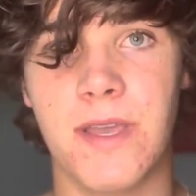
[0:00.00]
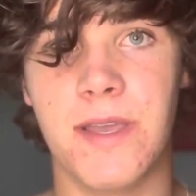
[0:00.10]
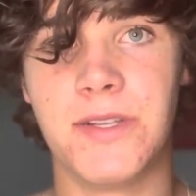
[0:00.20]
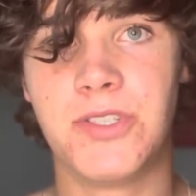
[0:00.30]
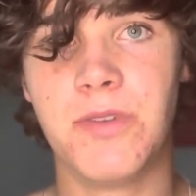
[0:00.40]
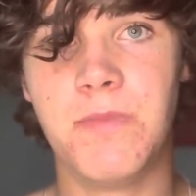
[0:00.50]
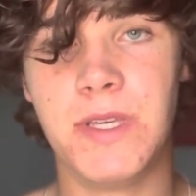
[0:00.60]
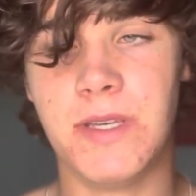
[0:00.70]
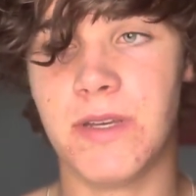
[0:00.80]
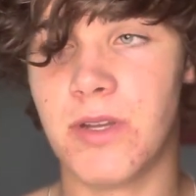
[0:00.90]
It should
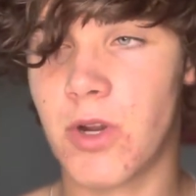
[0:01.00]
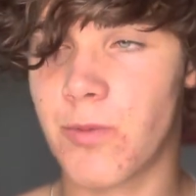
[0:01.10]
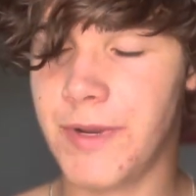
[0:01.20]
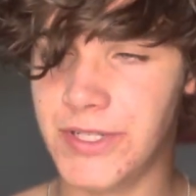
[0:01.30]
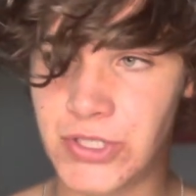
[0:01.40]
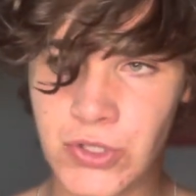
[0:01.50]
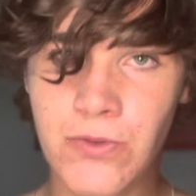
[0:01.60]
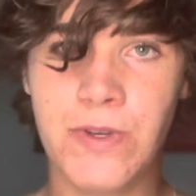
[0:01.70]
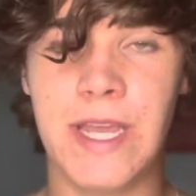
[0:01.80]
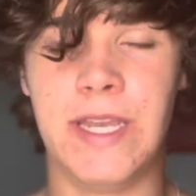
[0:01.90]
be
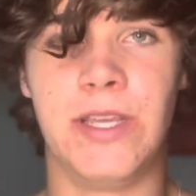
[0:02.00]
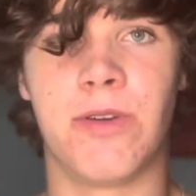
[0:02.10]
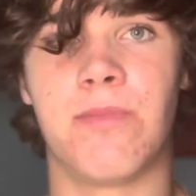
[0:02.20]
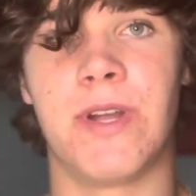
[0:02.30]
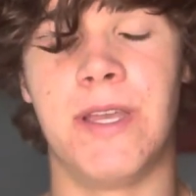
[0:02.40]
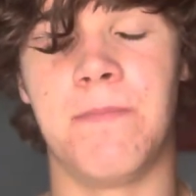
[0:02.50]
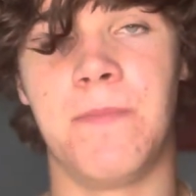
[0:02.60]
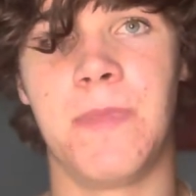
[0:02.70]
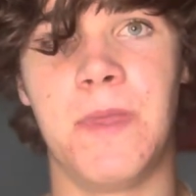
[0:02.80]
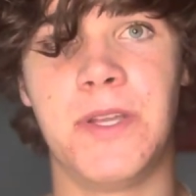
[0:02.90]
rejuvenating your brain.
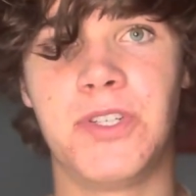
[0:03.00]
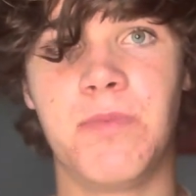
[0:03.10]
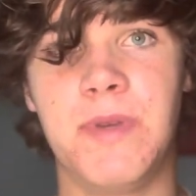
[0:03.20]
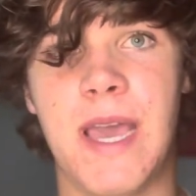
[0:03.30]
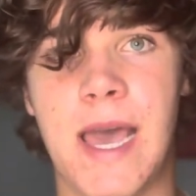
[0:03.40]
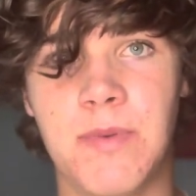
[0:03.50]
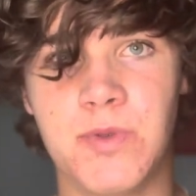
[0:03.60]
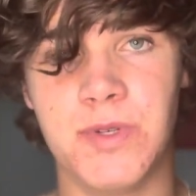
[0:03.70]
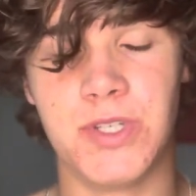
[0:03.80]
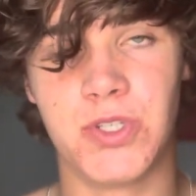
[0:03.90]
It shouldn't be
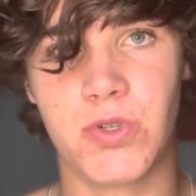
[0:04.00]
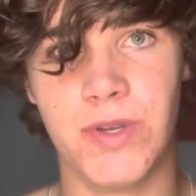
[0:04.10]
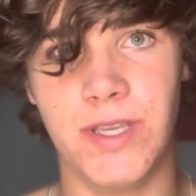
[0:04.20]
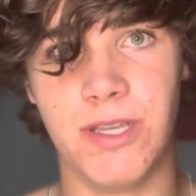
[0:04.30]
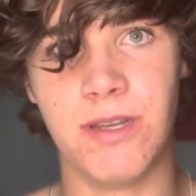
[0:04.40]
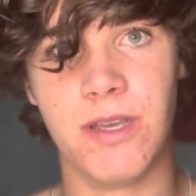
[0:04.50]
absolutely destroying it.